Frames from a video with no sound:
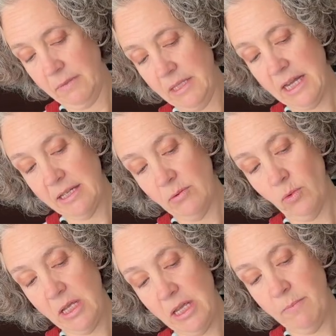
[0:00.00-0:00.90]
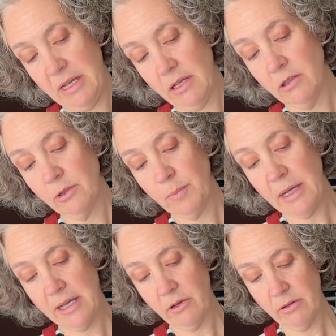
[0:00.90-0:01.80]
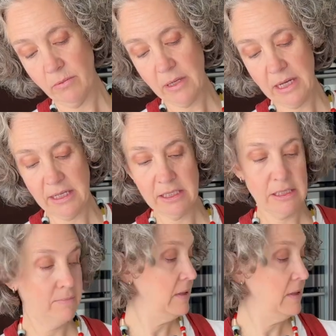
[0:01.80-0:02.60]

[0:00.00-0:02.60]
that we pickled, but otherwise.